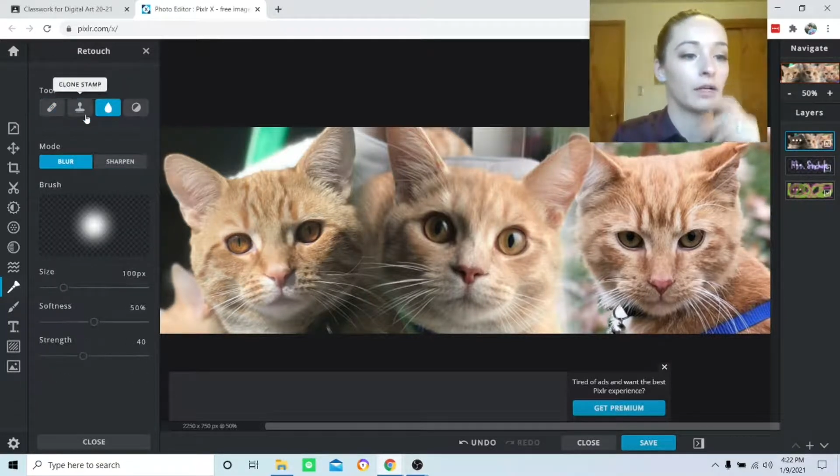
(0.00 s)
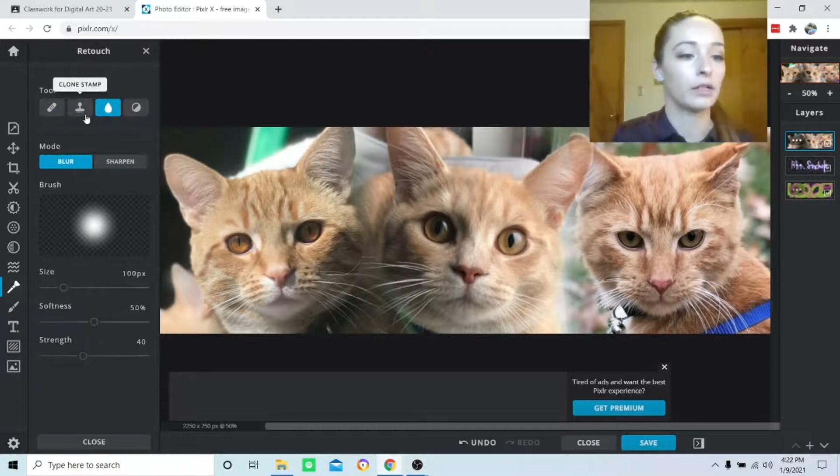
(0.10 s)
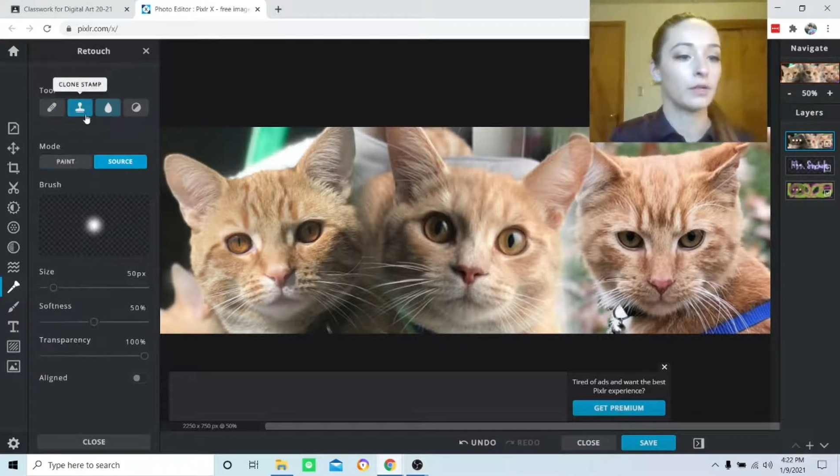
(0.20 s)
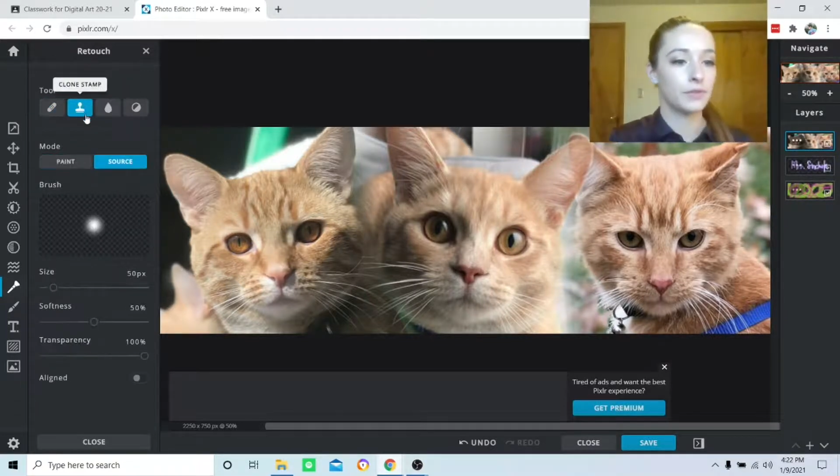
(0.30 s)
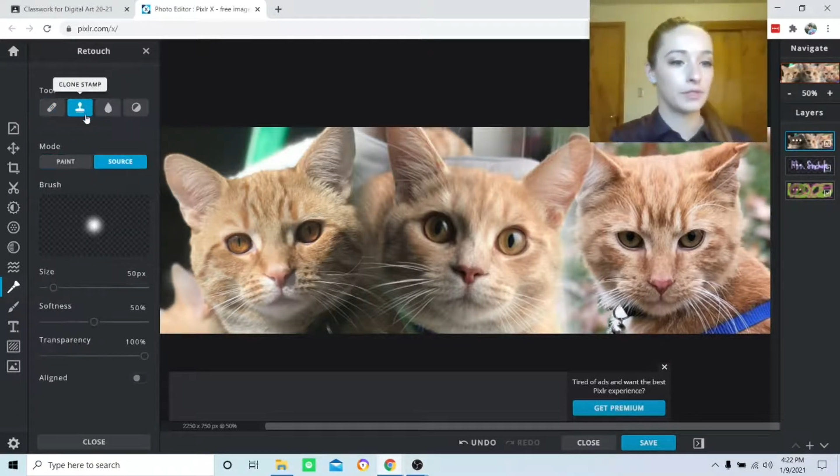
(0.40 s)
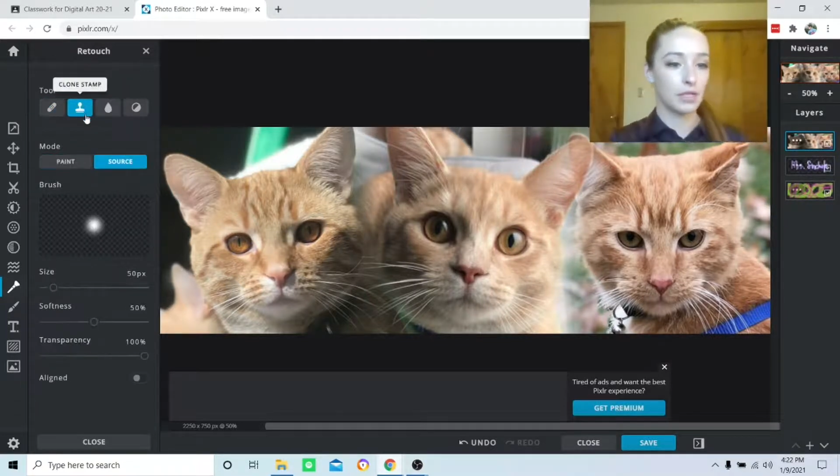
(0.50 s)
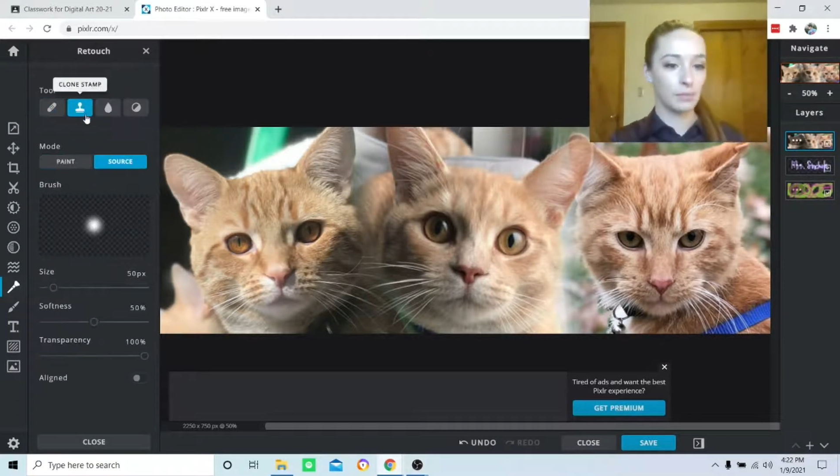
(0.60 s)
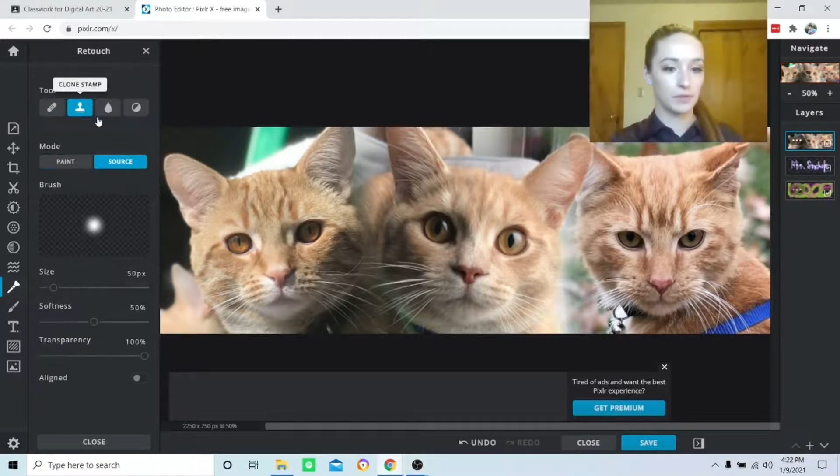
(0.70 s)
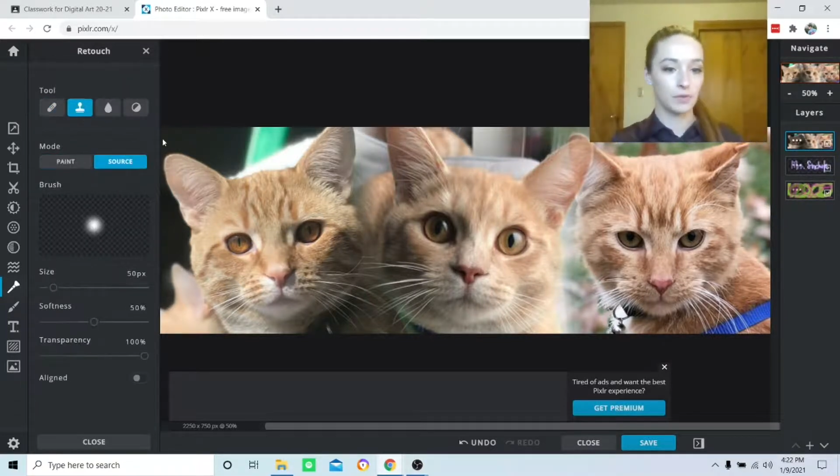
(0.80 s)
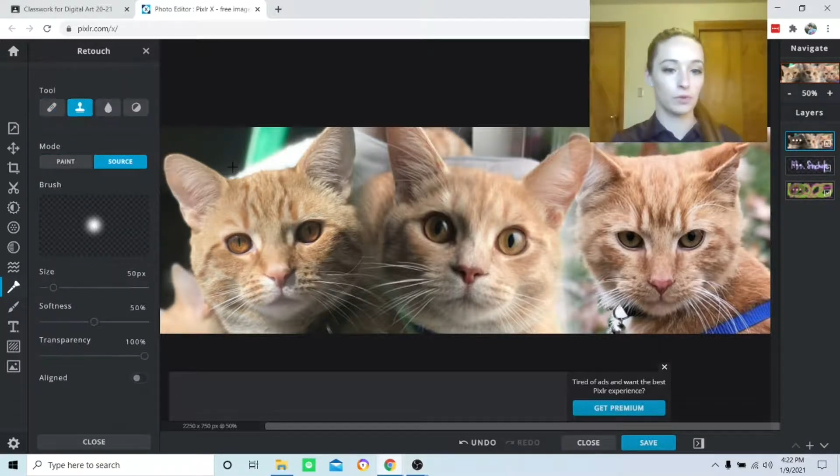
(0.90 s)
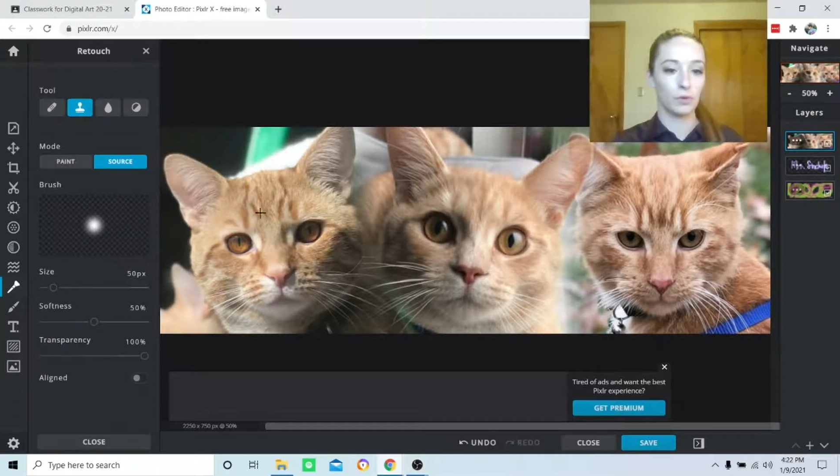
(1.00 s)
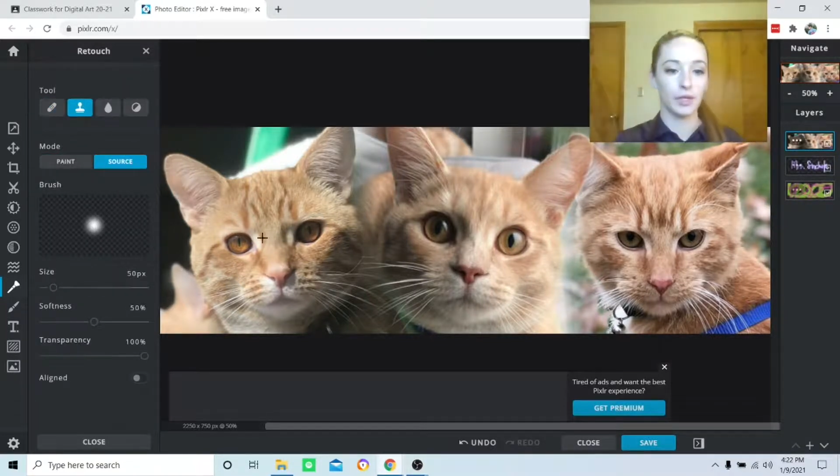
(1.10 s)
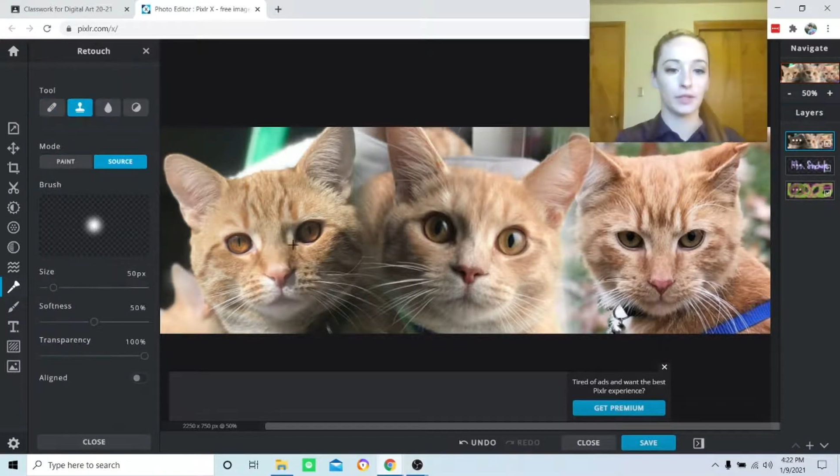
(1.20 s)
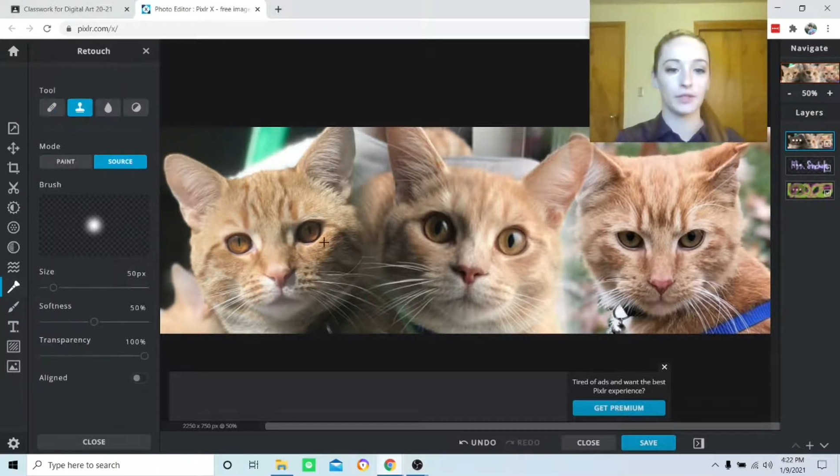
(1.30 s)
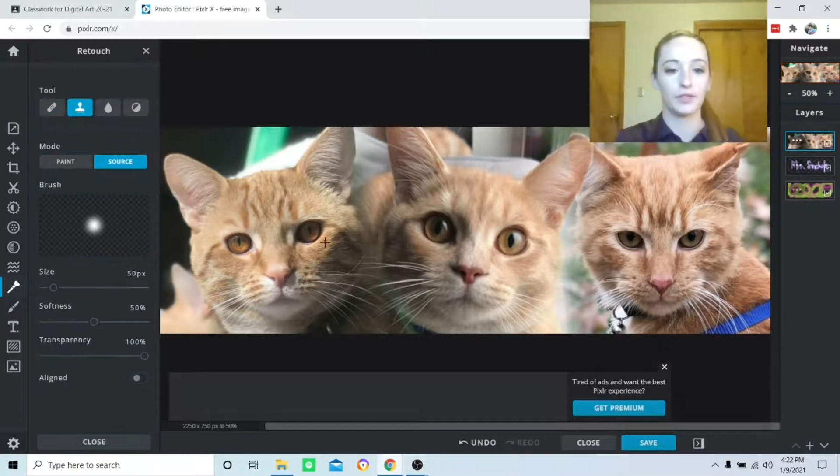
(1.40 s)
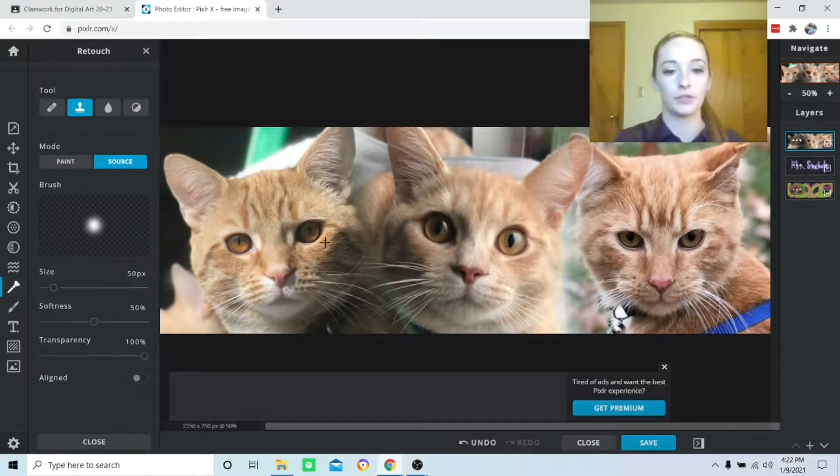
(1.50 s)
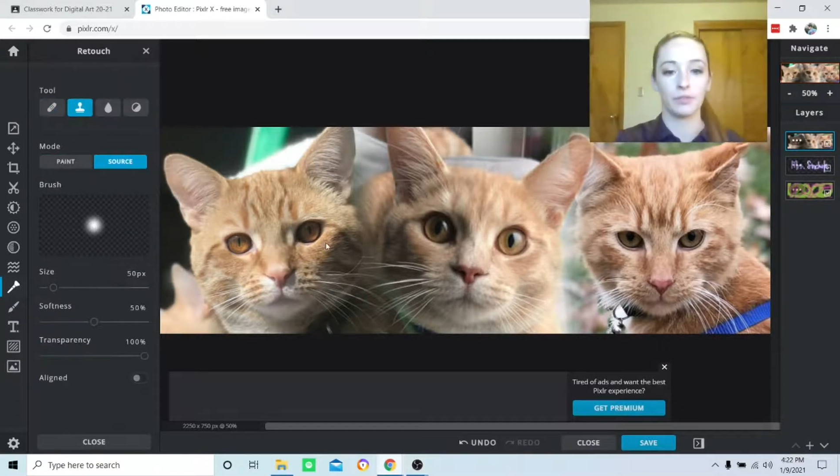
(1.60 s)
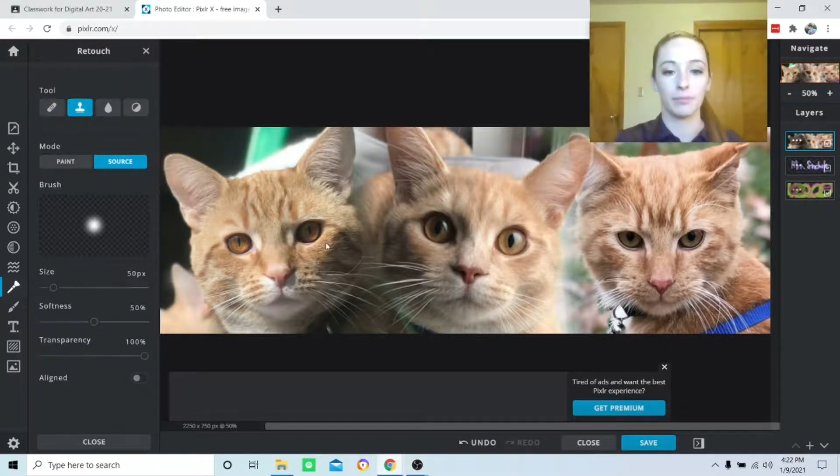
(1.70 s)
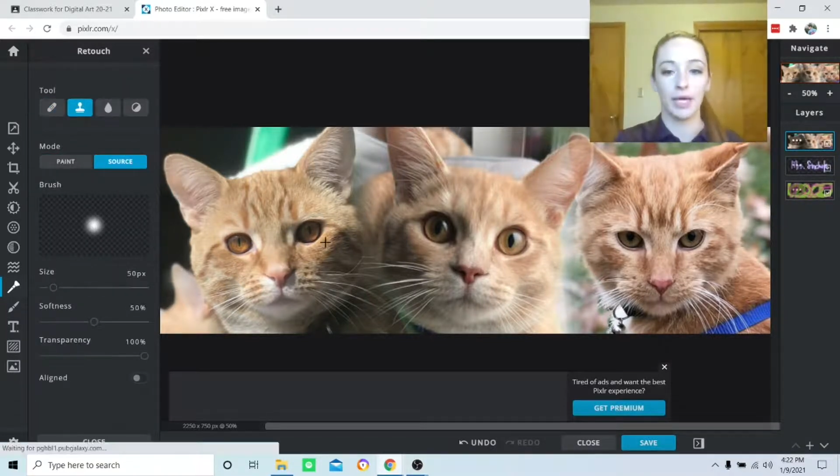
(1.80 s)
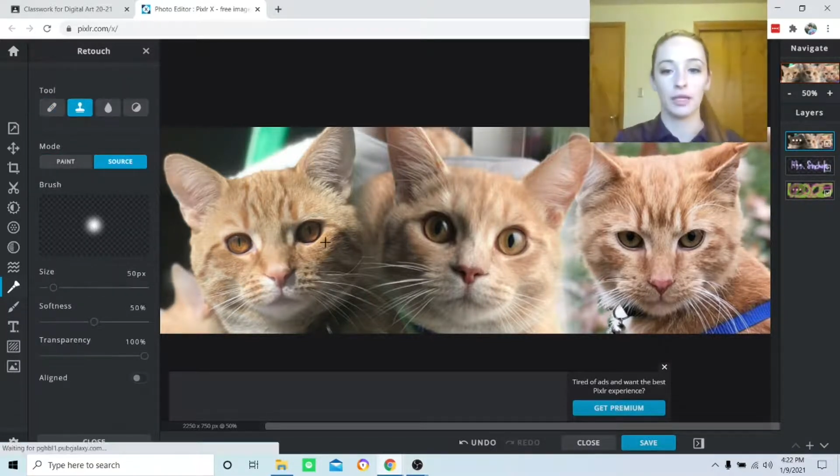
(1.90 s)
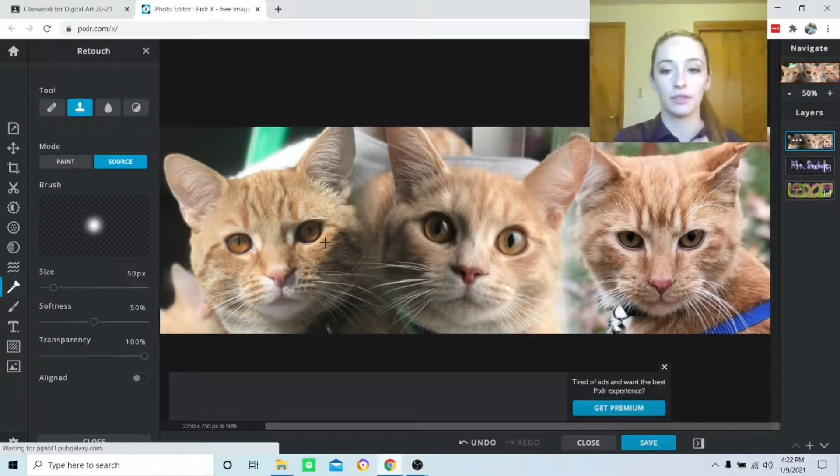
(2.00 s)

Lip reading: Clone stamp is a cool one because you can paint